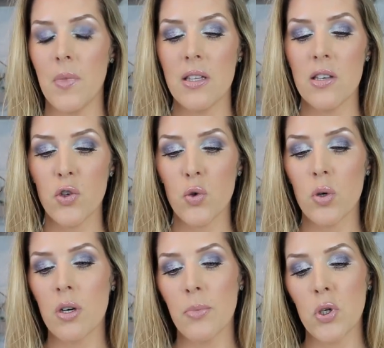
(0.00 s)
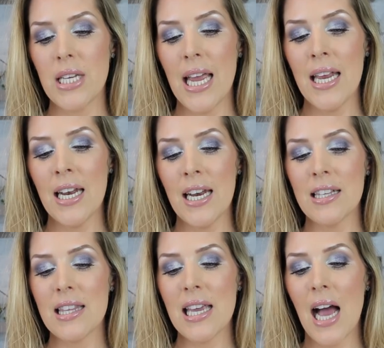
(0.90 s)
This is drawer number 10 and
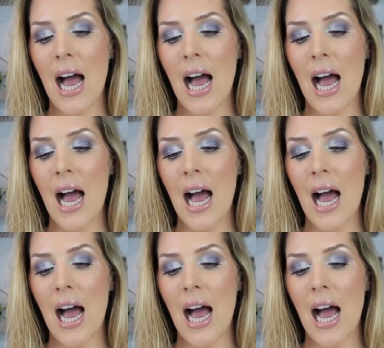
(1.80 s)
it's the